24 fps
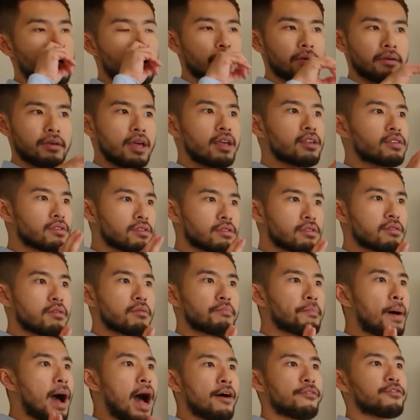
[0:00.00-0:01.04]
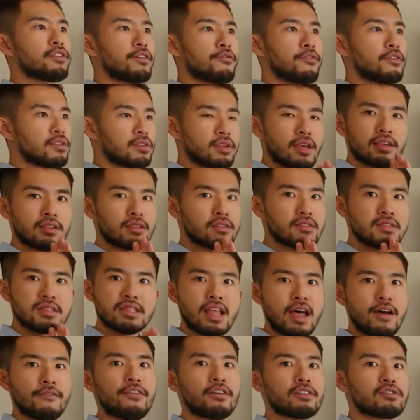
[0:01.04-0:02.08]
is path difference is
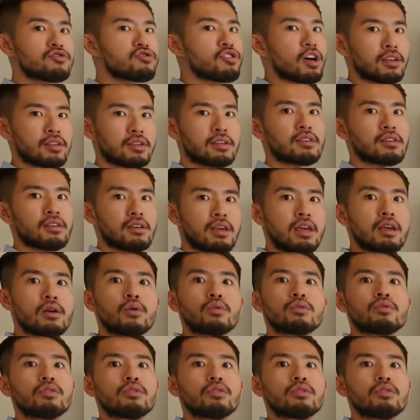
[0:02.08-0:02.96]
never just equal to